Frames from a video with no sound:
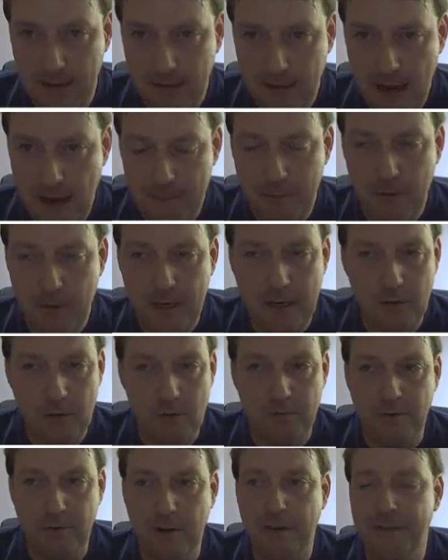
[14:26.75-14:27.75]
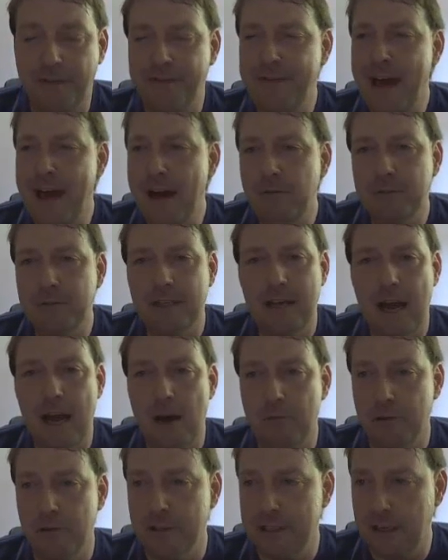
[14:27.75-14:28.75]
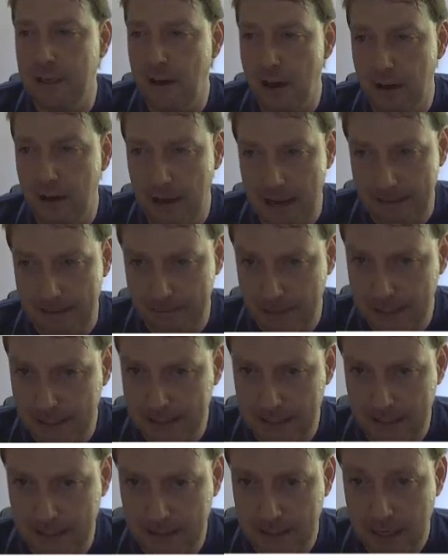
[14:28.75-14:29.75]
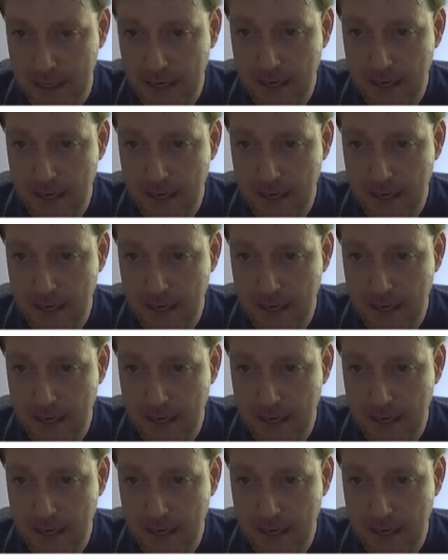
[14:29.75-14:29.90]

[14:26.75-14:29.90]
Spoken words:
I put in over 1,000 hours in online business